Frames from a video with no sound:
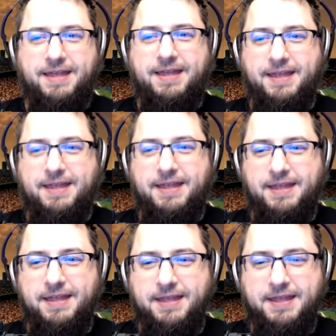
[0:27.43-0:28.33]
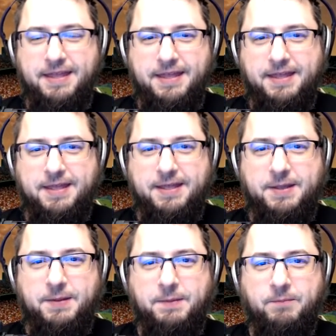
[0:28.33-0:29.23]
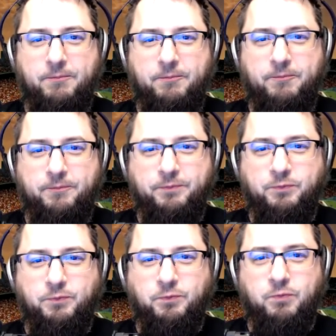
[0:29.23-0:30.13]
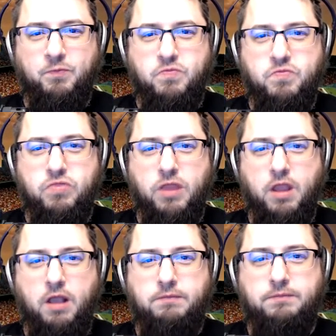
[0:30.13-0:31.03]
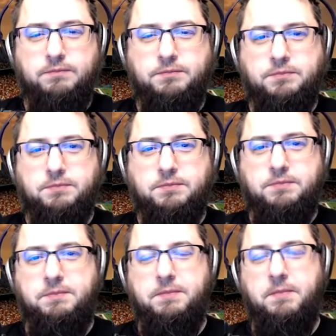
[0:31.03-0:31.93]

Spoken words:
(not speaking)